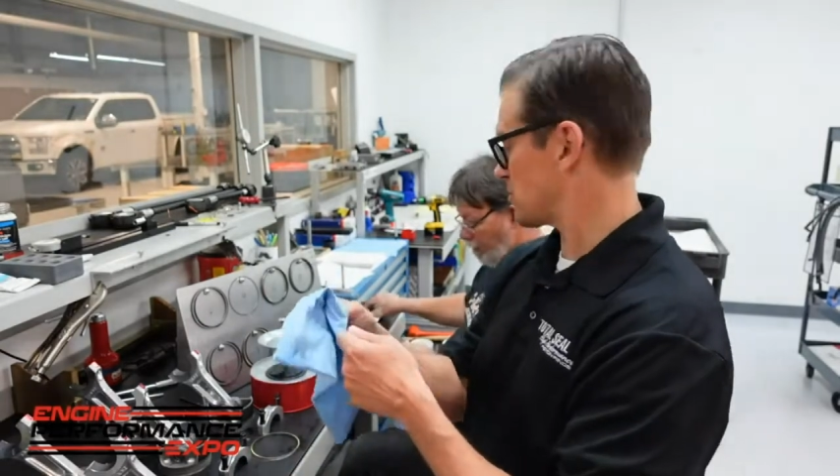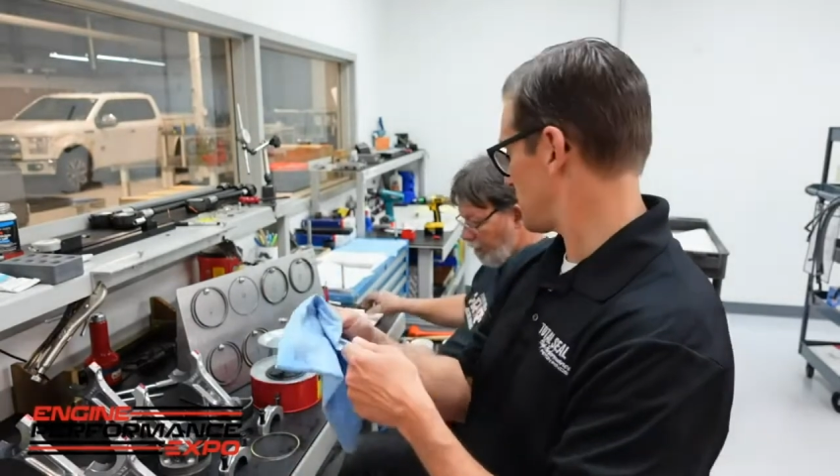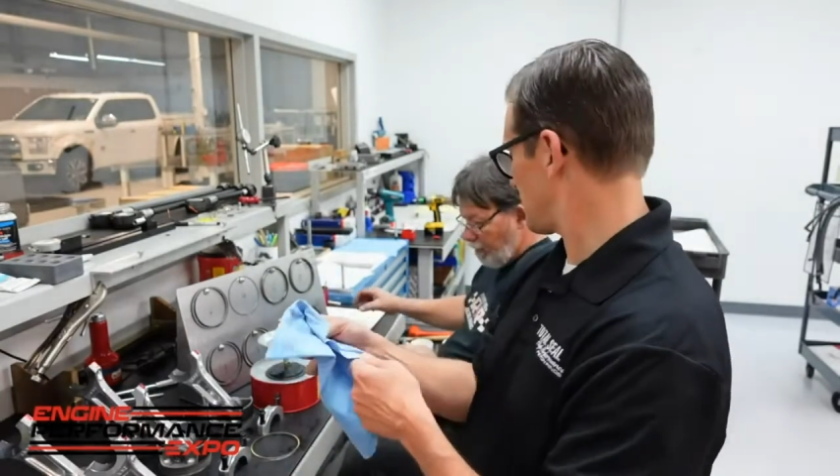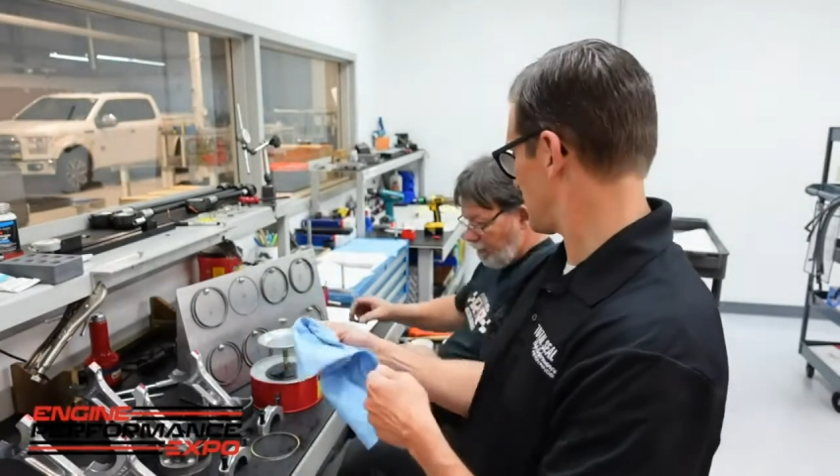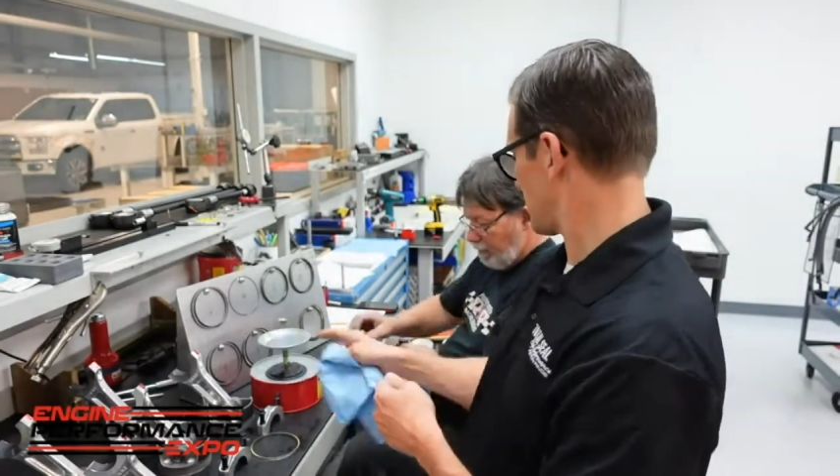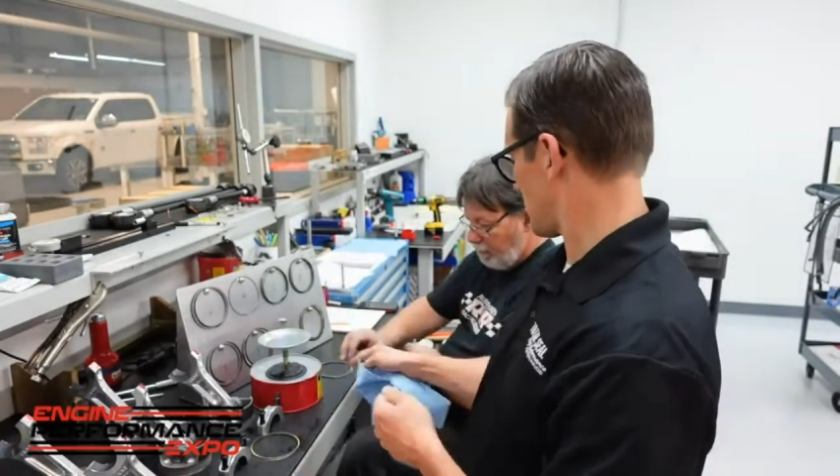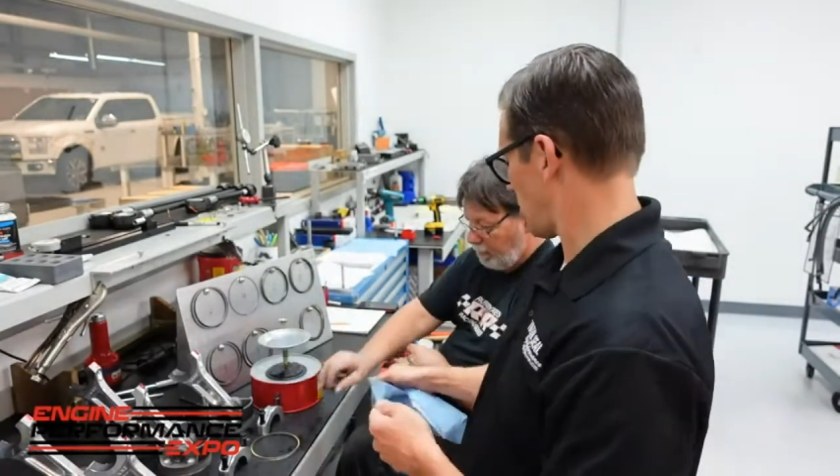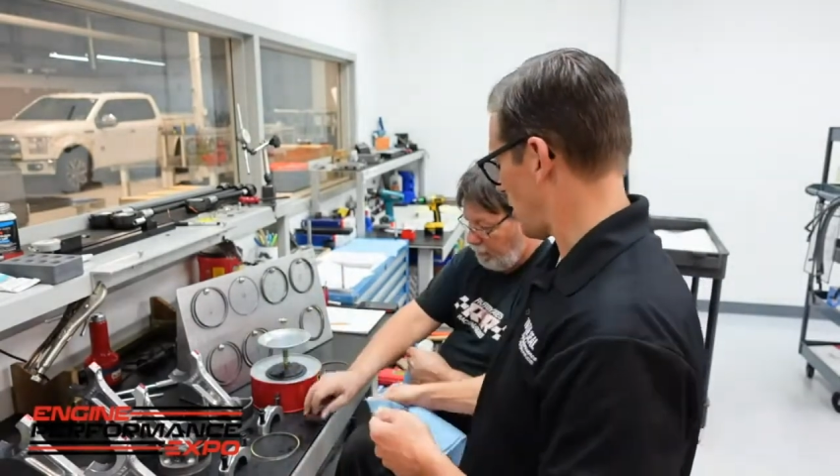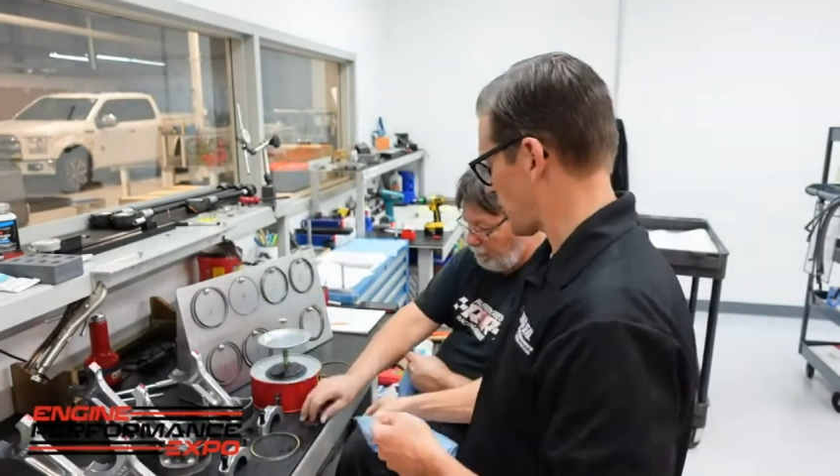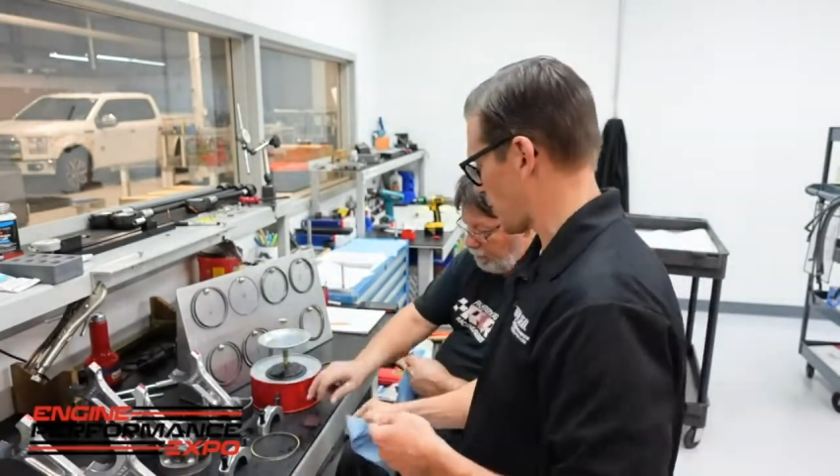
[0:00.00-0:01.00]
piece of
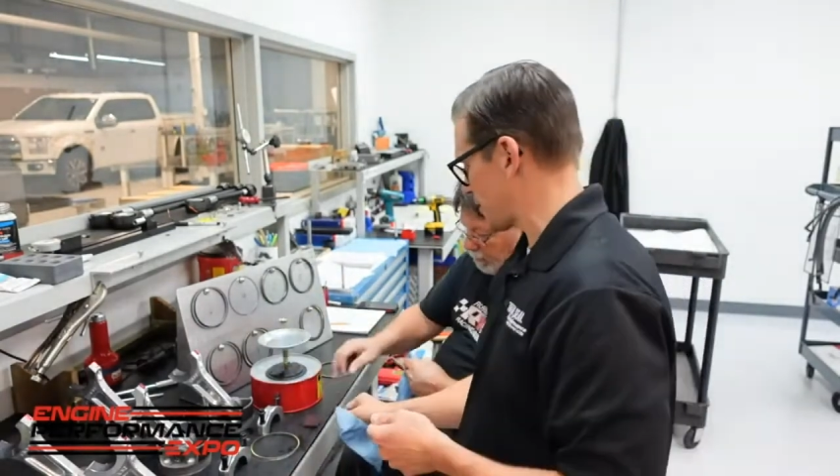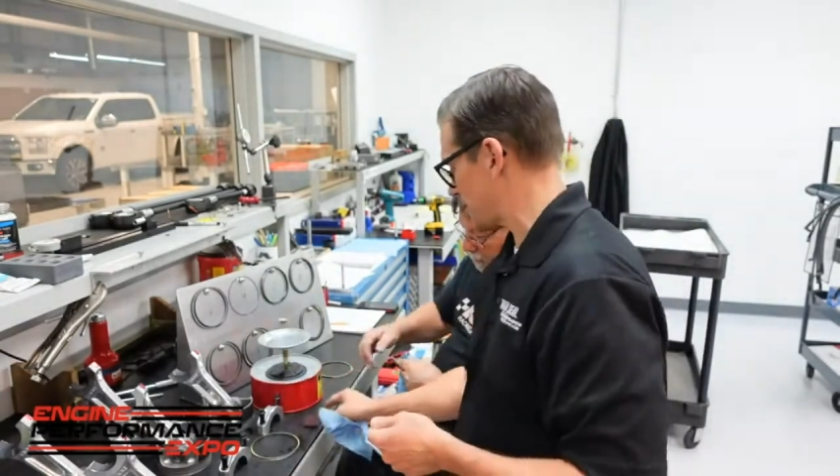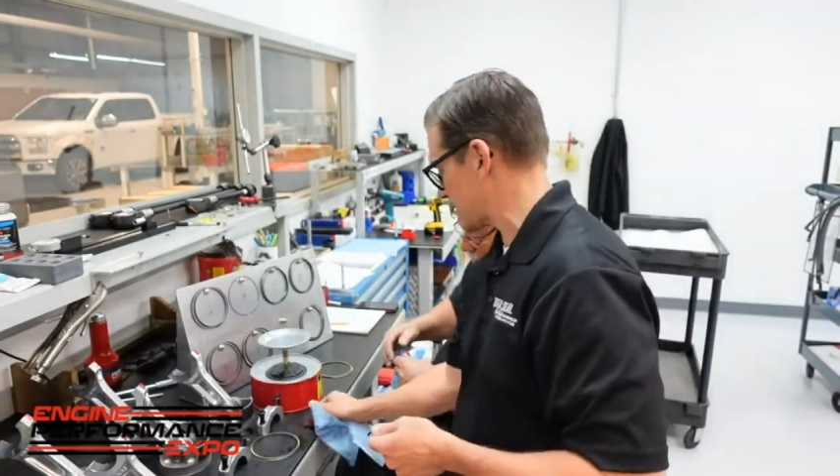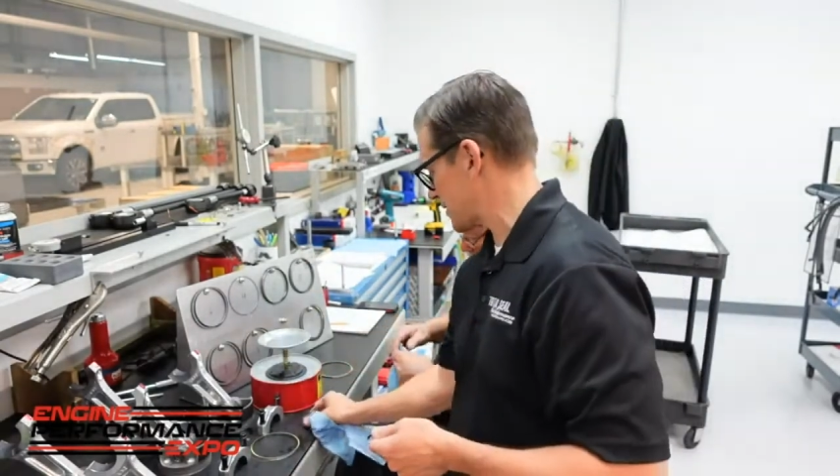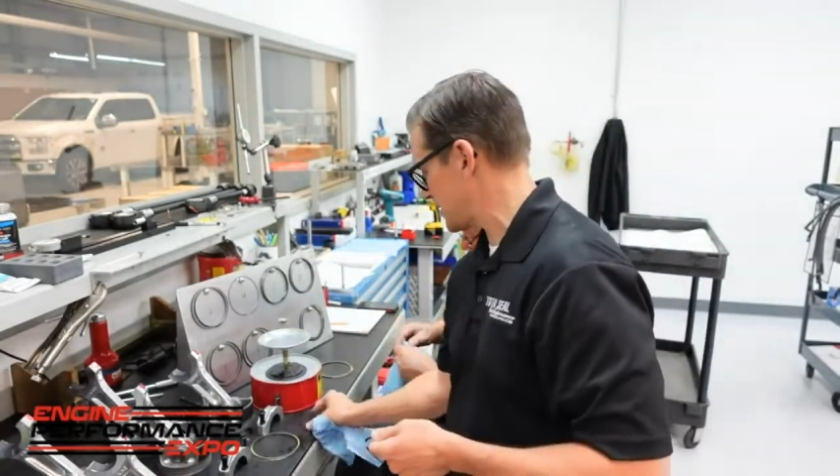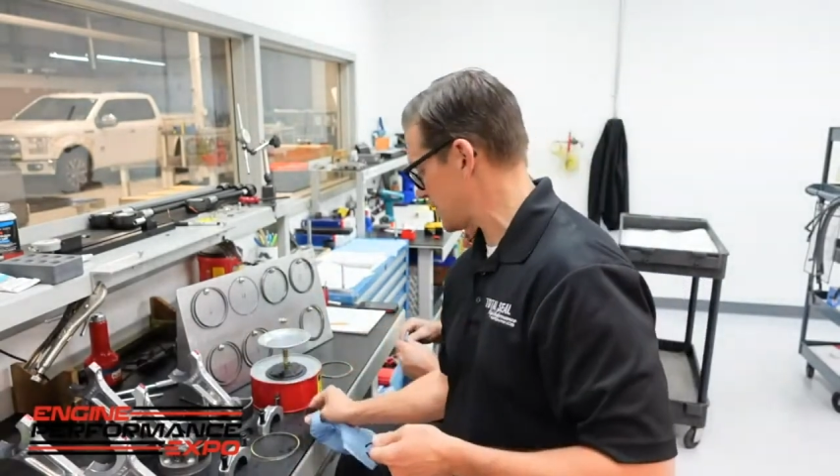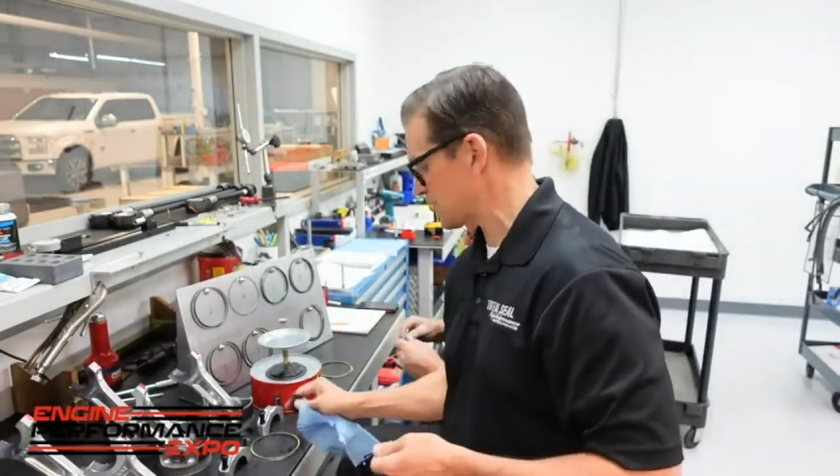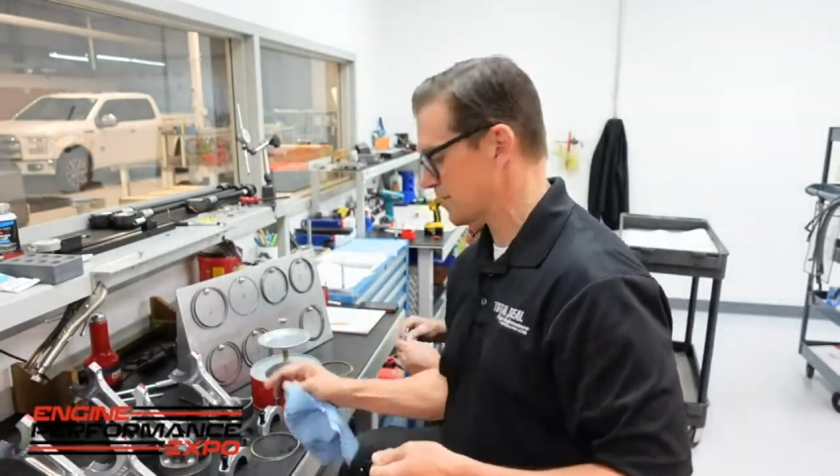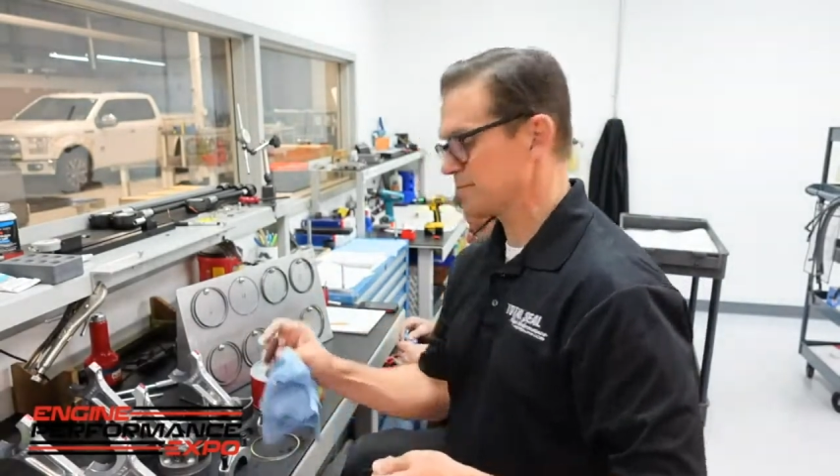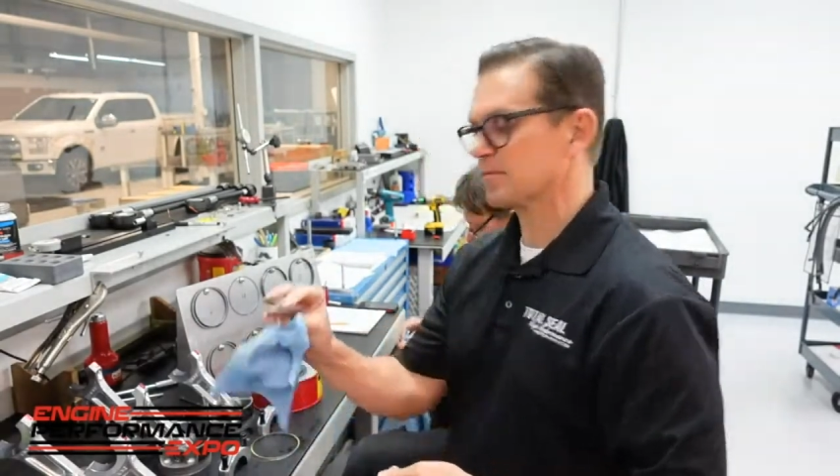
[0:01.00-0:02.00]
cloth right here like
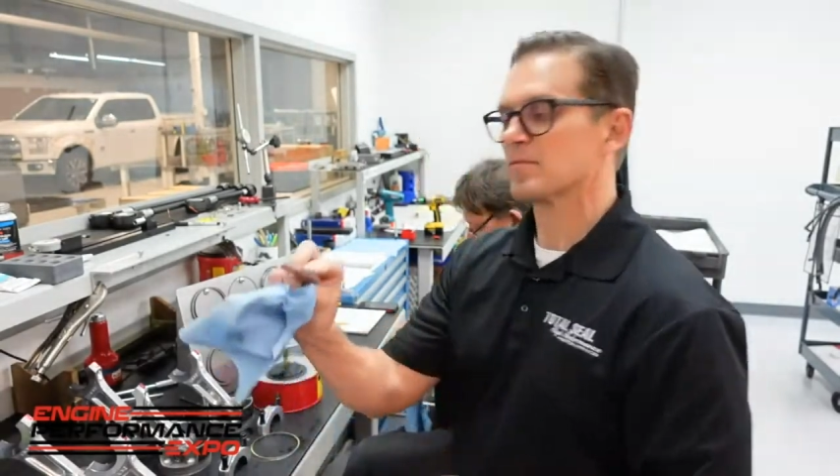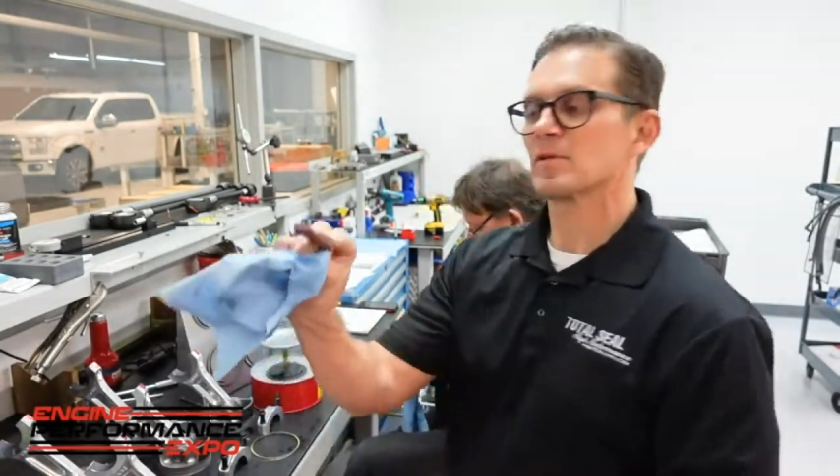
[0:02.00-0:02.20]
this,